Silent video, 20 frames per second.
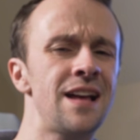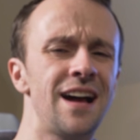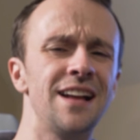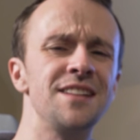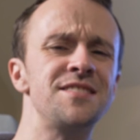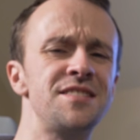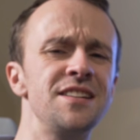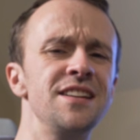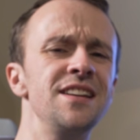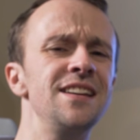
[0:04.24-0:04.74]

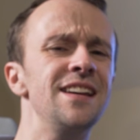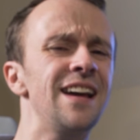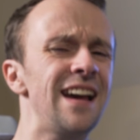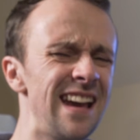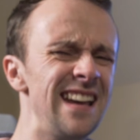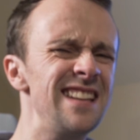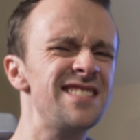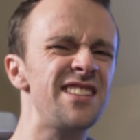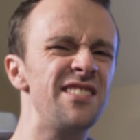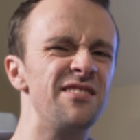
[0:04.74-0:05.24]
and see,
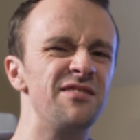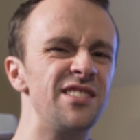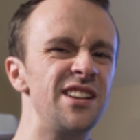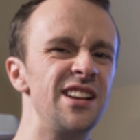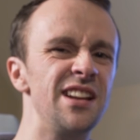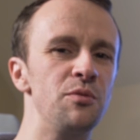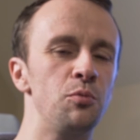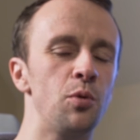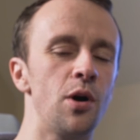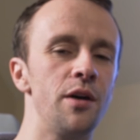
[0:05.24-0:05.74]
is it
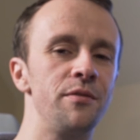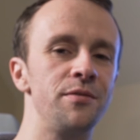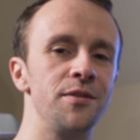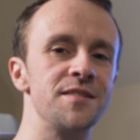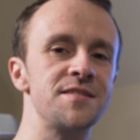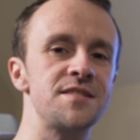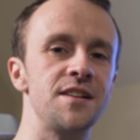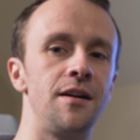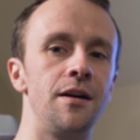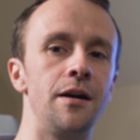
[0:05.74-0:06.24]
really worth your
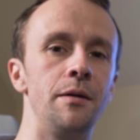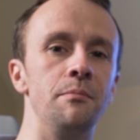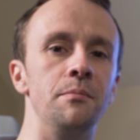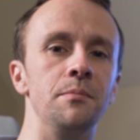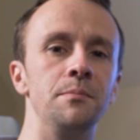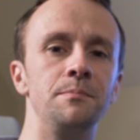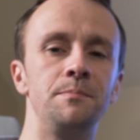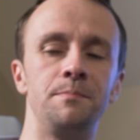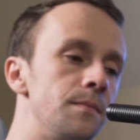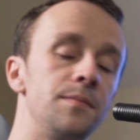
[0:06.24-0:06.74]
time?
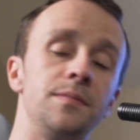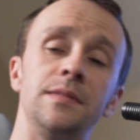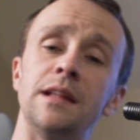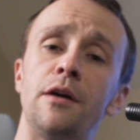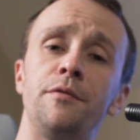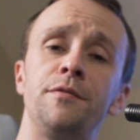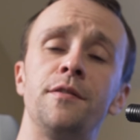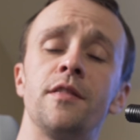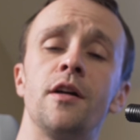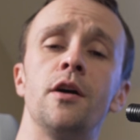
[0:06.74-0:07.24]
Now,
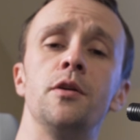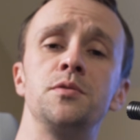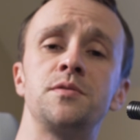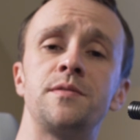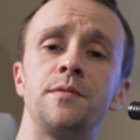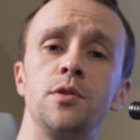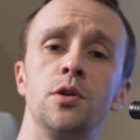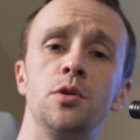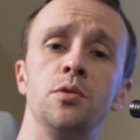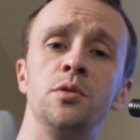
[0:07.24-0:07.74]
for those
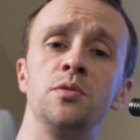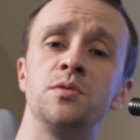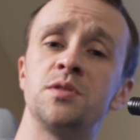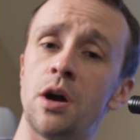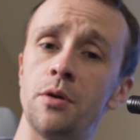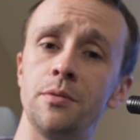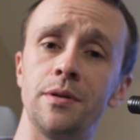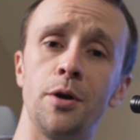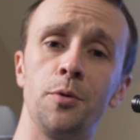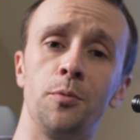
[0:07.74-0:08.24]
of you who
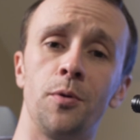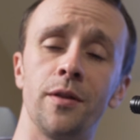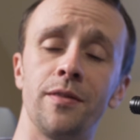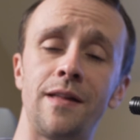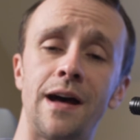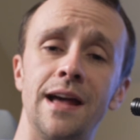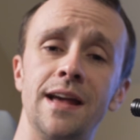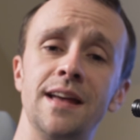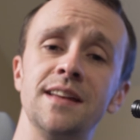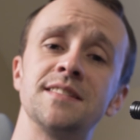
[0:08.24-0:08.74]
don't know what
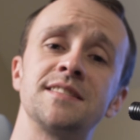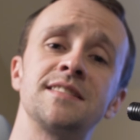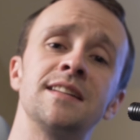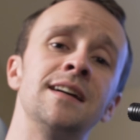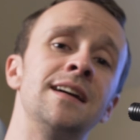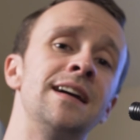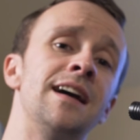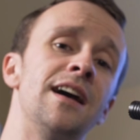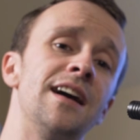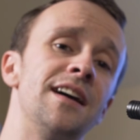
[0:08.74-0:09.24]
that is,
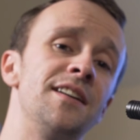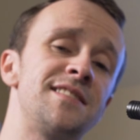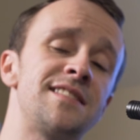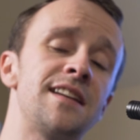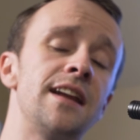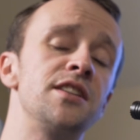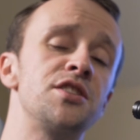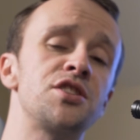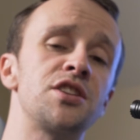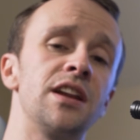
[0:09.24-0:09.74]

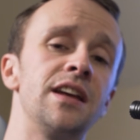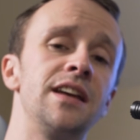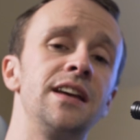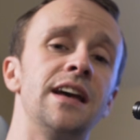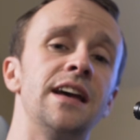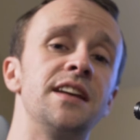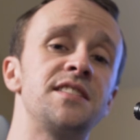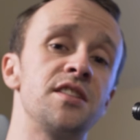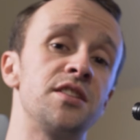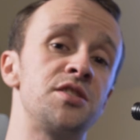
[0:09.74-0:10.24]
essentially
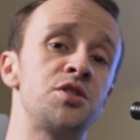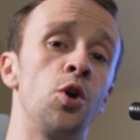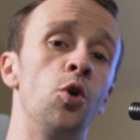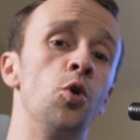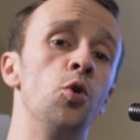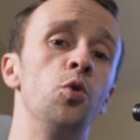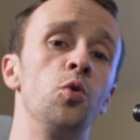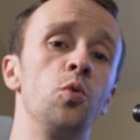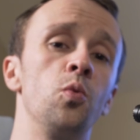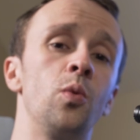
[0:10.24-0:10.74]
it's a tool